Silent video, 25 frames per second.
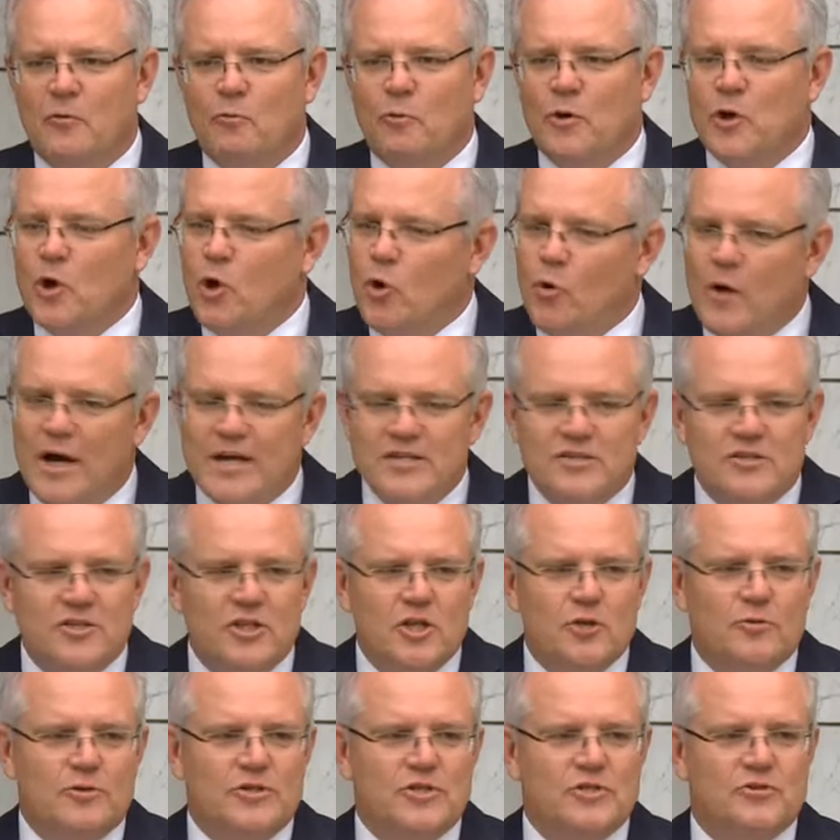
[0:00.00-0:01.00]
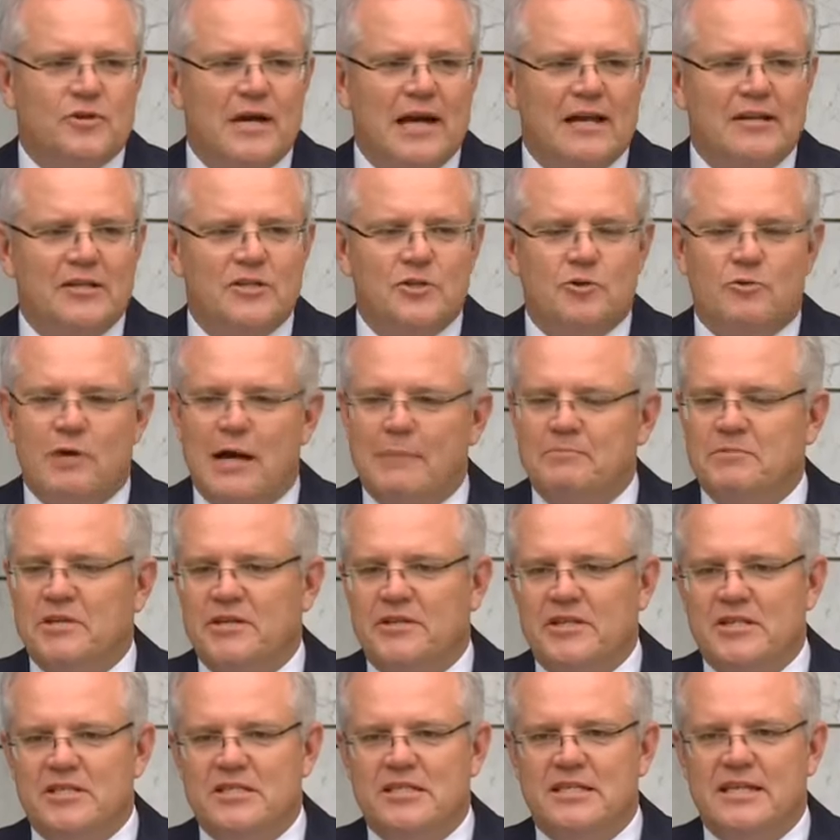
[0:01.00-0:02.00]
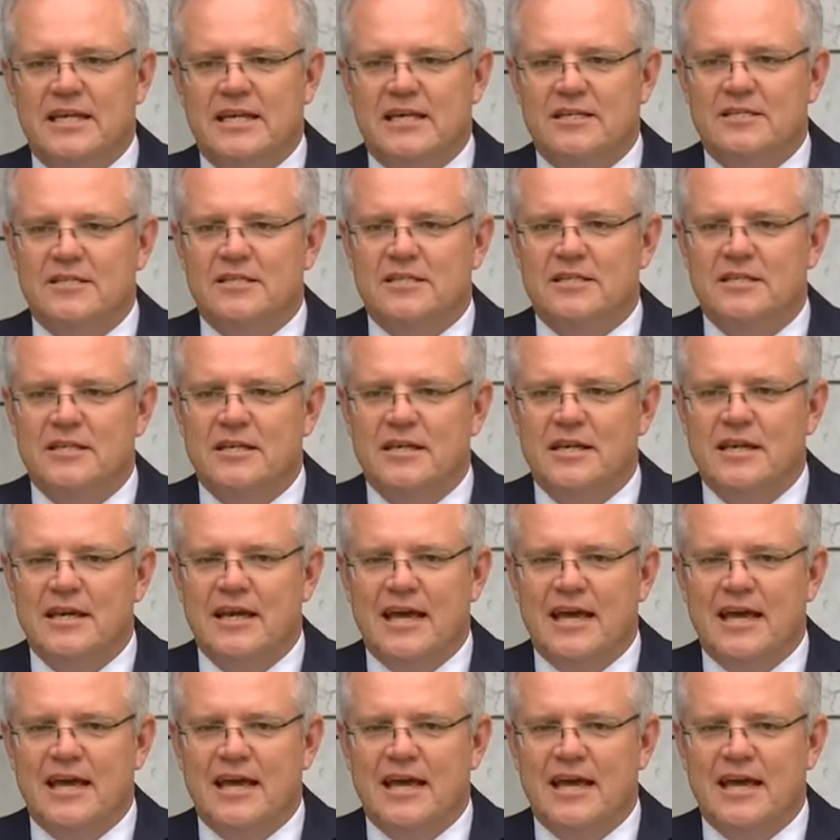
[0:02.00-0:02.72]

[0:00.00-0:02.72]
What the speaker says: We always knew Australians are up to this test